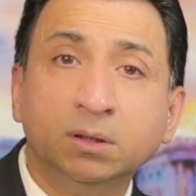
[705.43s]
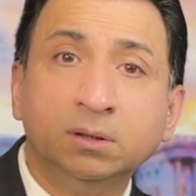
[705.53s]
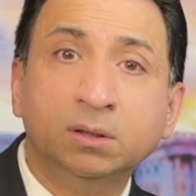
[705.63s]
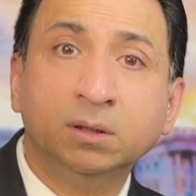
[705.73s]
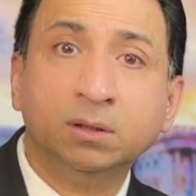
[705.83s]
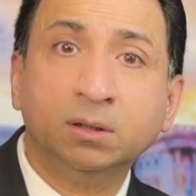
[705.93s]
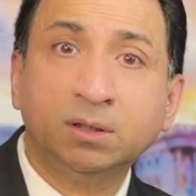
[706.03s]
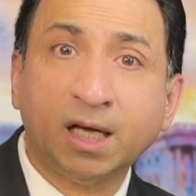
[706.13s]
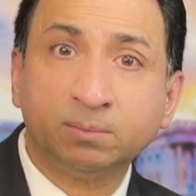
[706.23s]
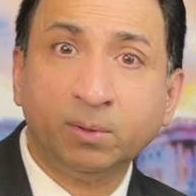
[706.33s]
the
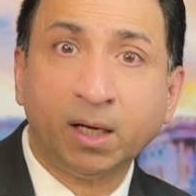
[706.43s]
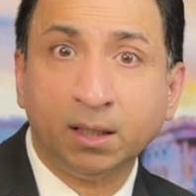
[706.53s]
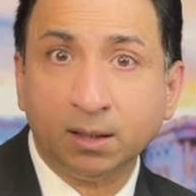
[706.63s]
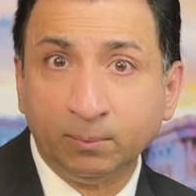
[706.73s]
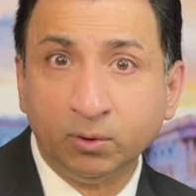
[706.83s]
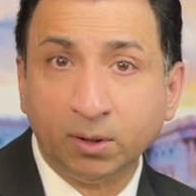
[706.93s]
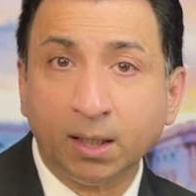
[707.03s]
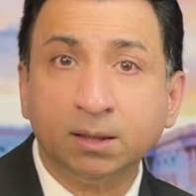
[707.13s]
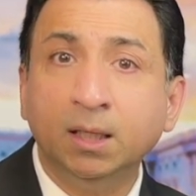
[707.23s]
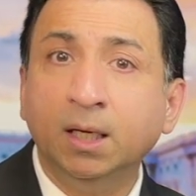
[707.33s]
tax bracket up to
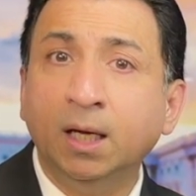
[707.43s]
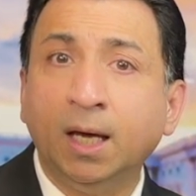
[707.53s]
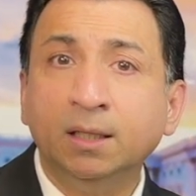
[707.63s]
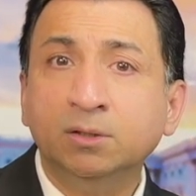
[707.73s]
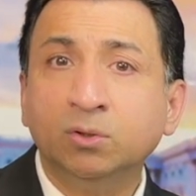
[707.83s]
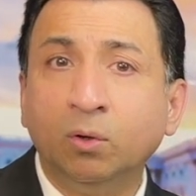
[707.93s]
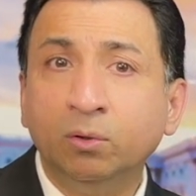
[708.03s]
that, and he's